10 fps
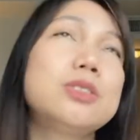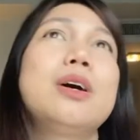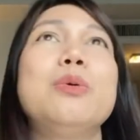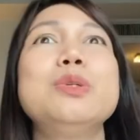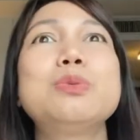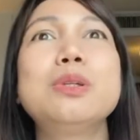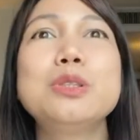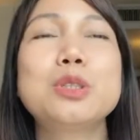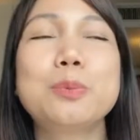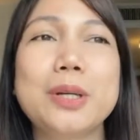So I was
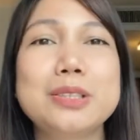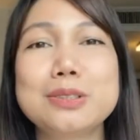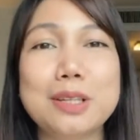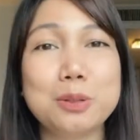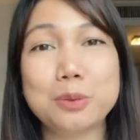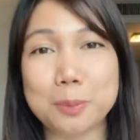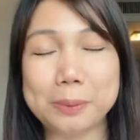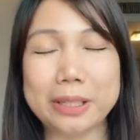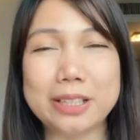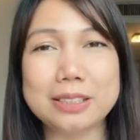really surprised because I know that
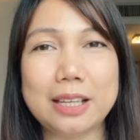place